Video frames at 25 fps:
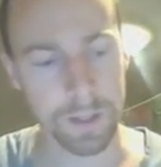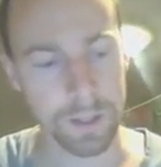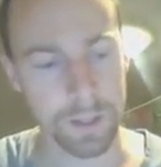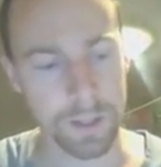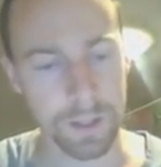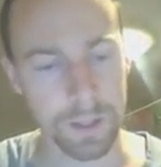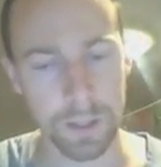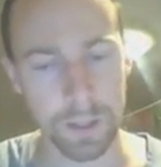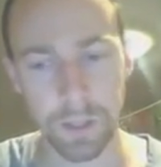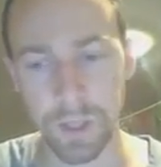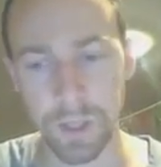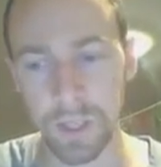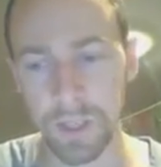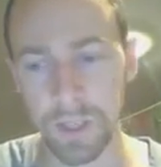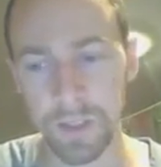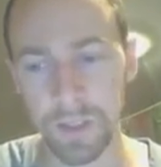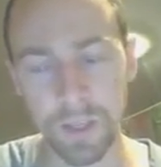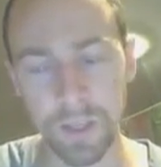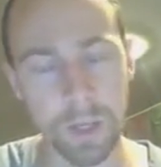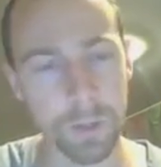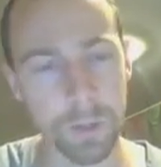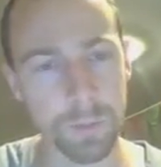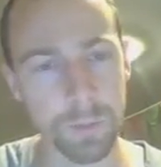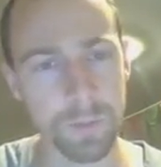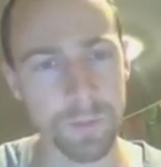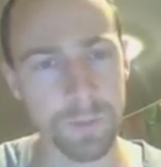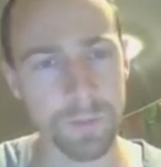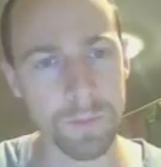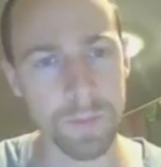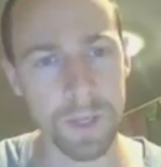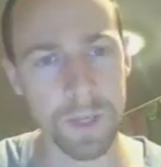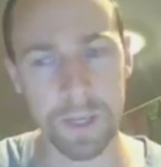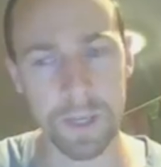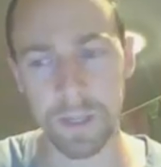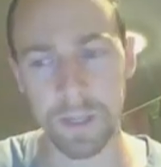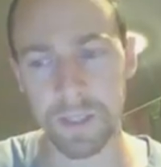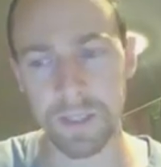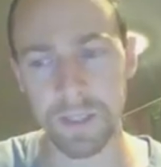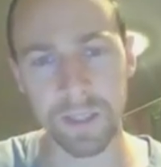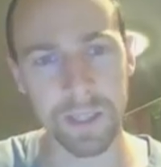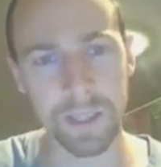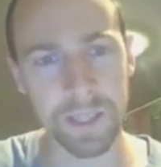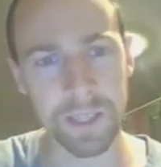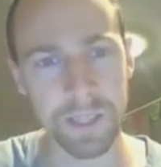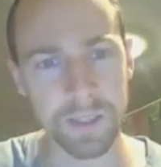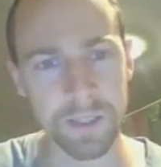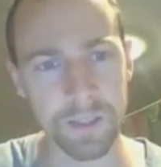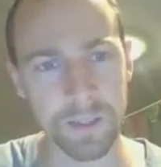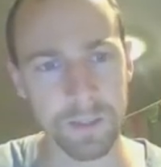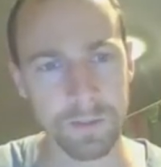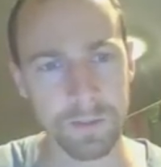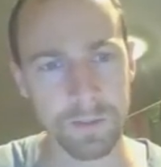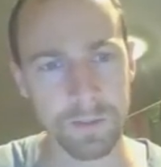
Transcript: You can either go delete